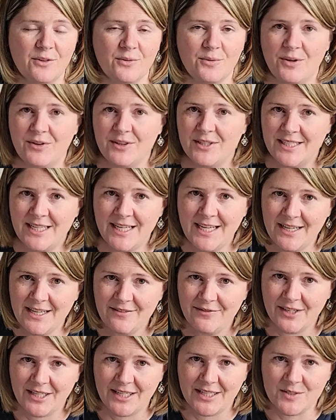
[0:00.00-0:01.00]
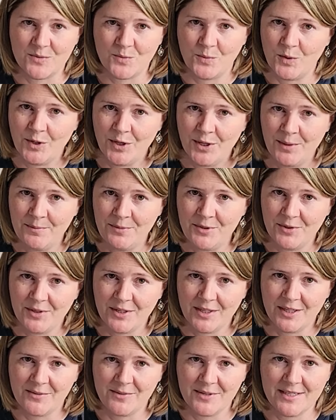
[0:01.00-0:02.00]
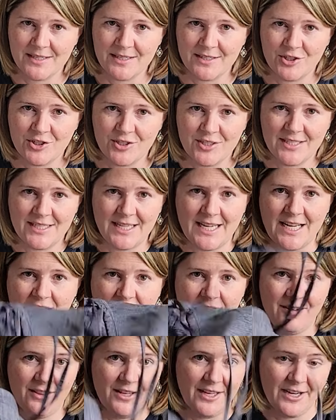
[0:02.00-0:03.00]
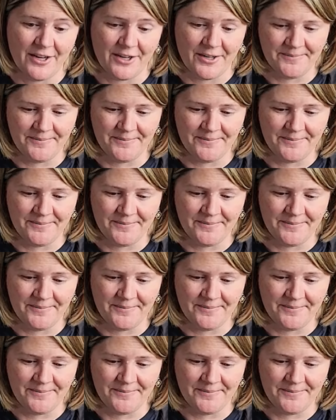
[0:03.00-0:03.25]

throughout the day, if it gets warm, you can always just take off a layer.